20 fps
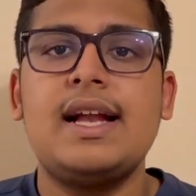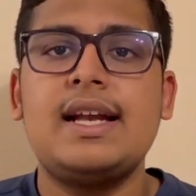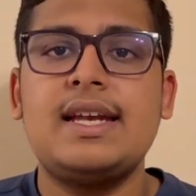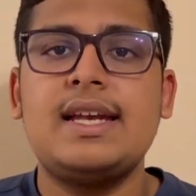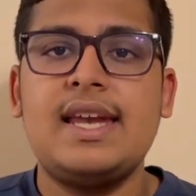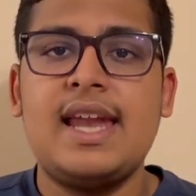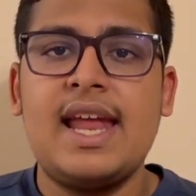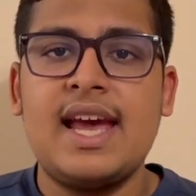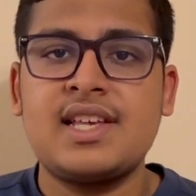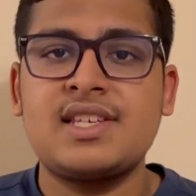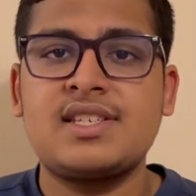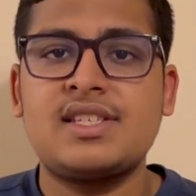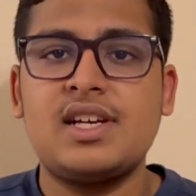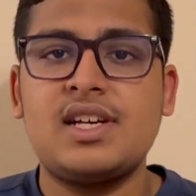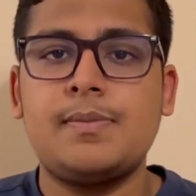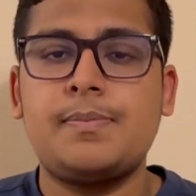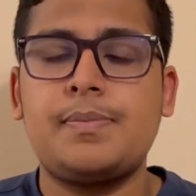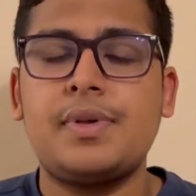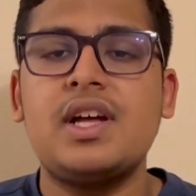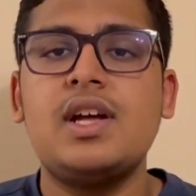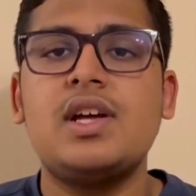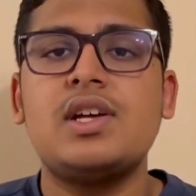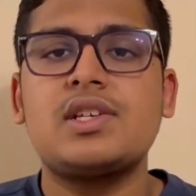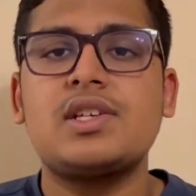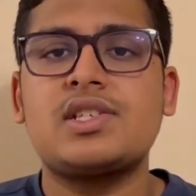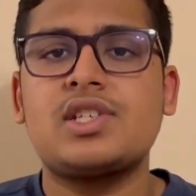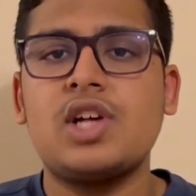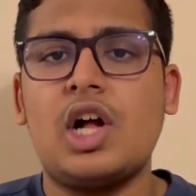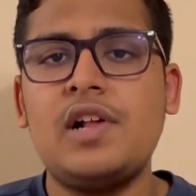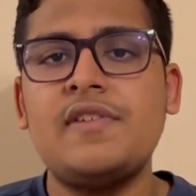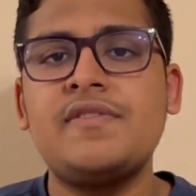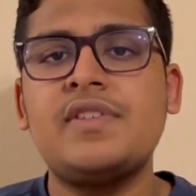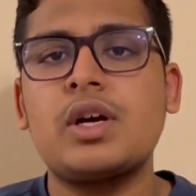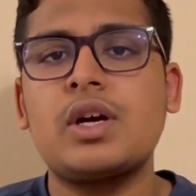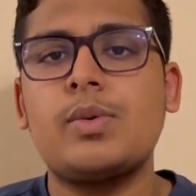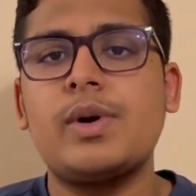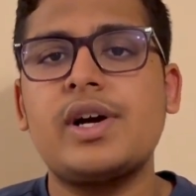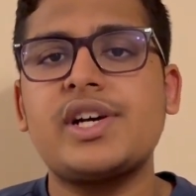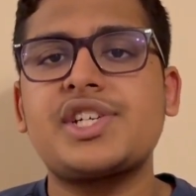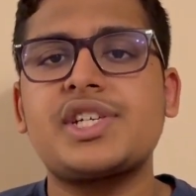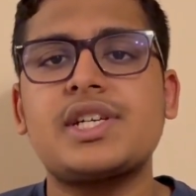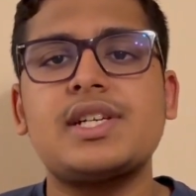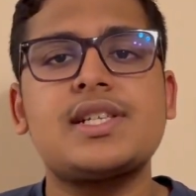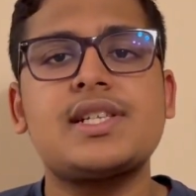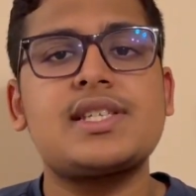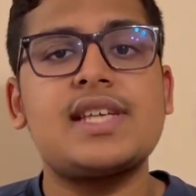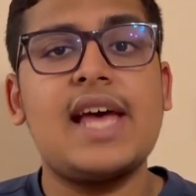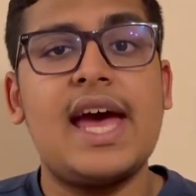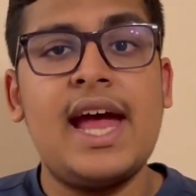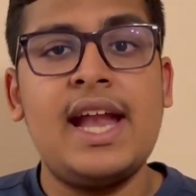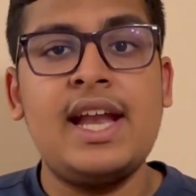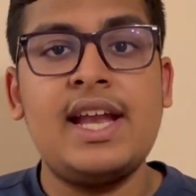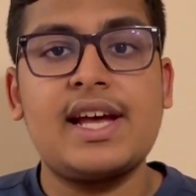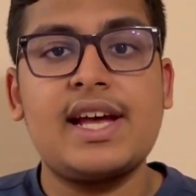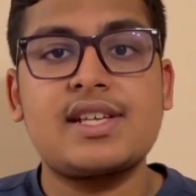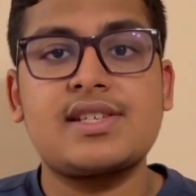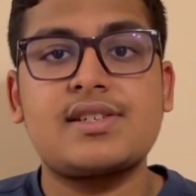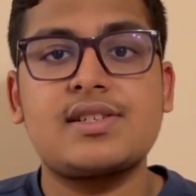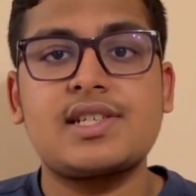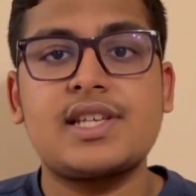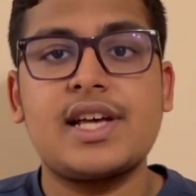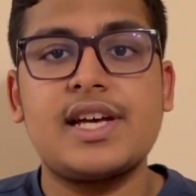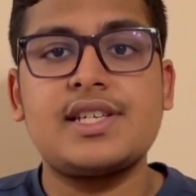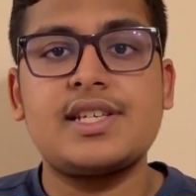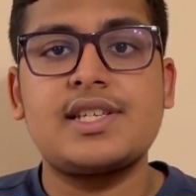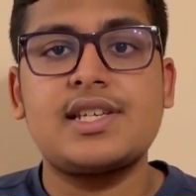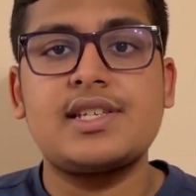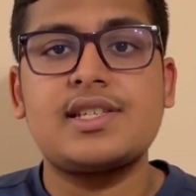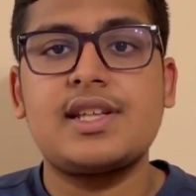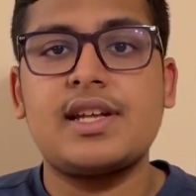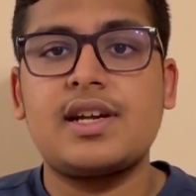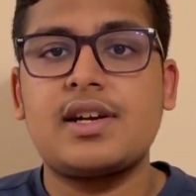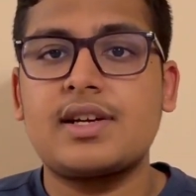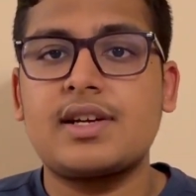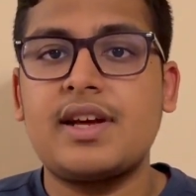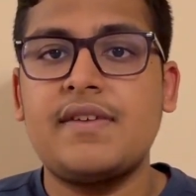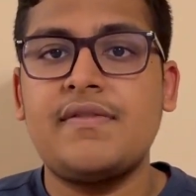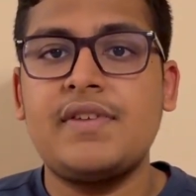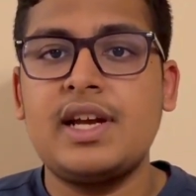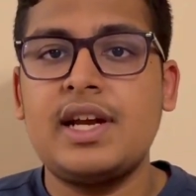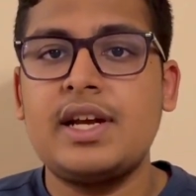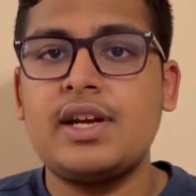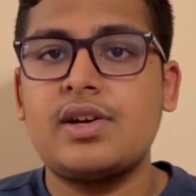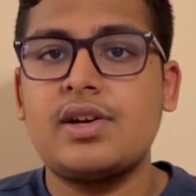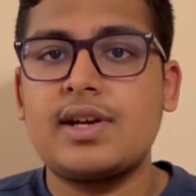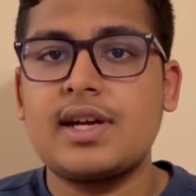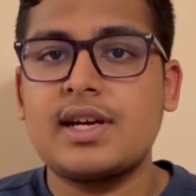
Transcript: Next up, solve the questions and exercises that are given in your